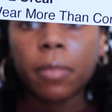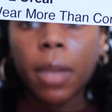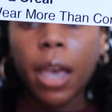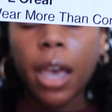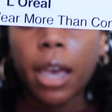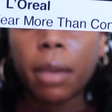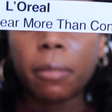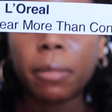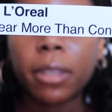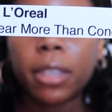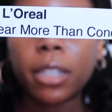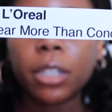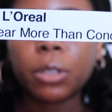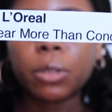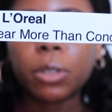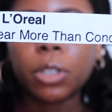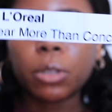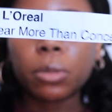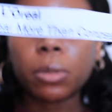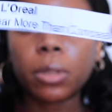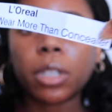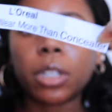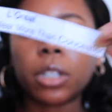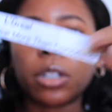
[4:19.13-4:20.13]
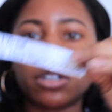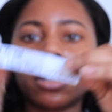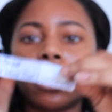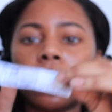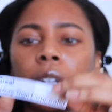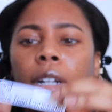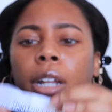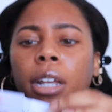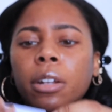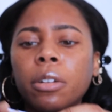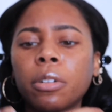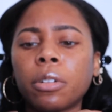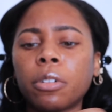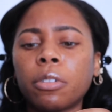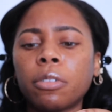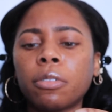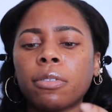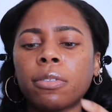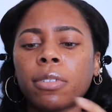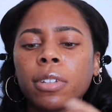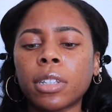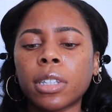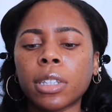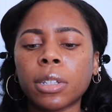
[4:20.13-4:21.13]
I mean, this one's really good. I don't know
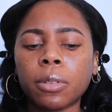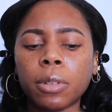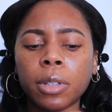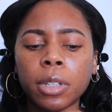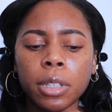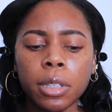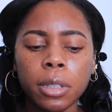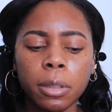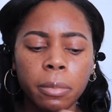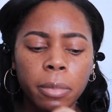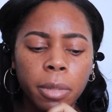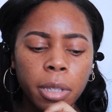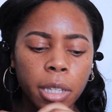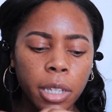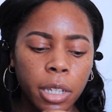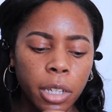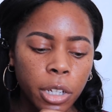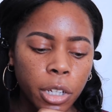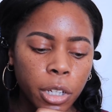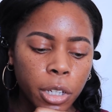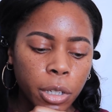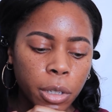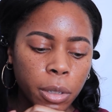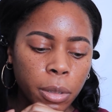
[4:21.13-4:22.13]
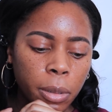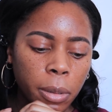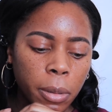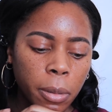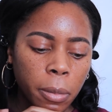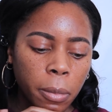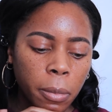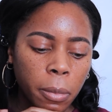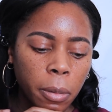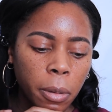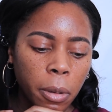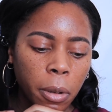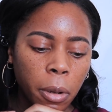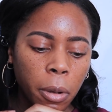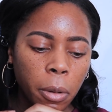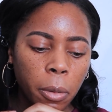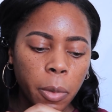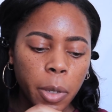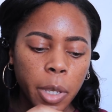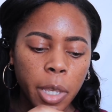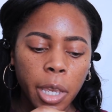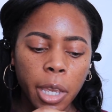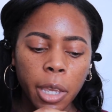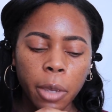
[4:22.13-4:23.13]
if it's going to be
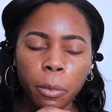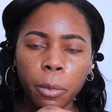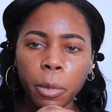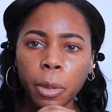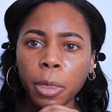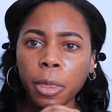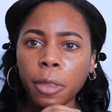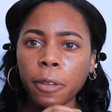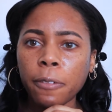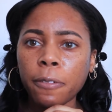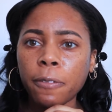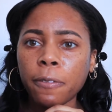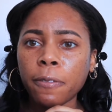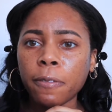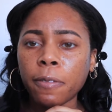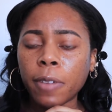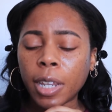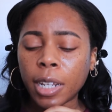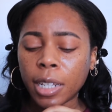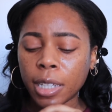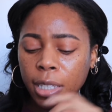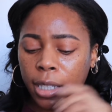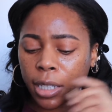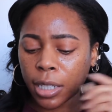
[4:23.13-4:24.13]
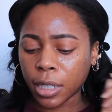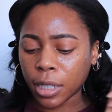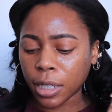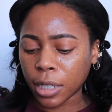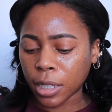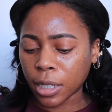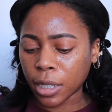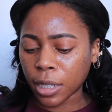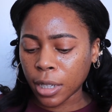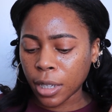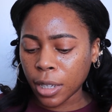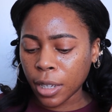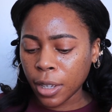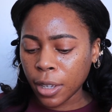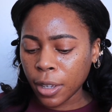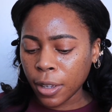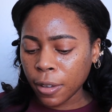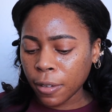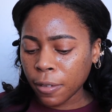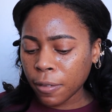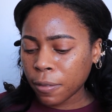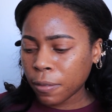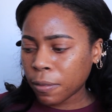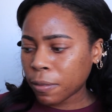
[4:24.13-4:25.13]
okay with the Fenty
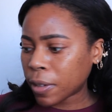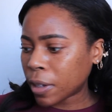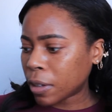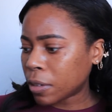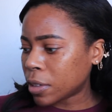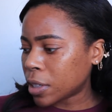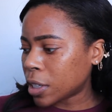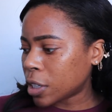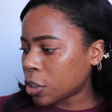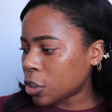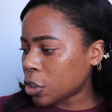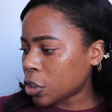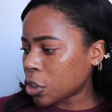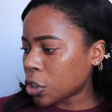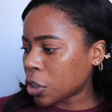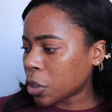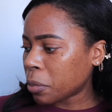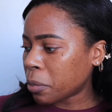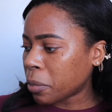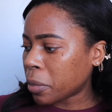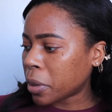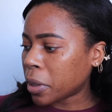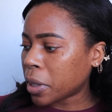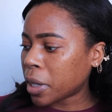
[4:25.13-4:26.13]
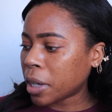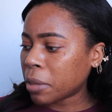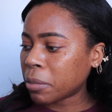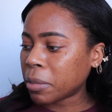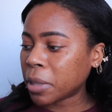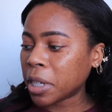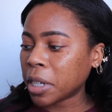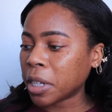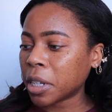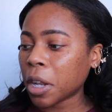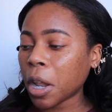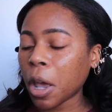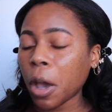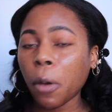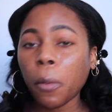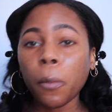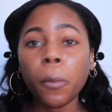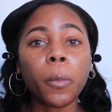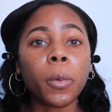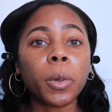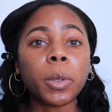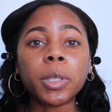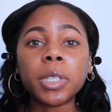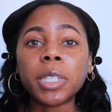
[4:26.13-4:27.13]
foundation, but I mean,
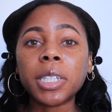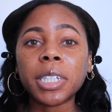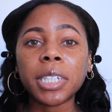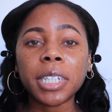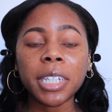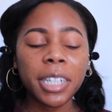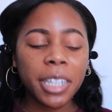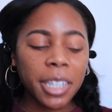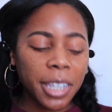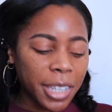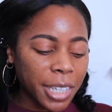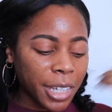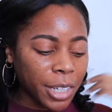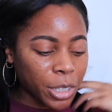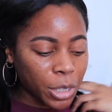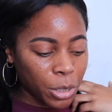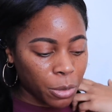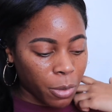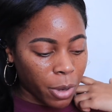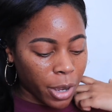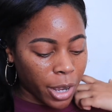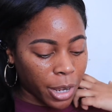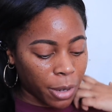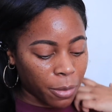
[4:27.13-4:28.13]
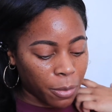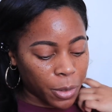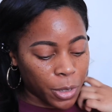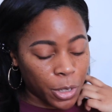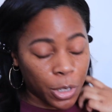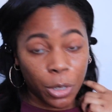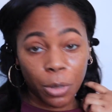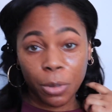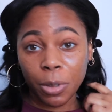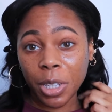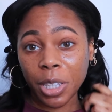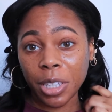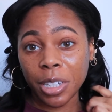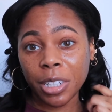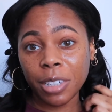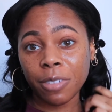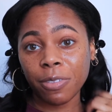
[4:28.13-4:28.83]
we'll see. That's why we're doing this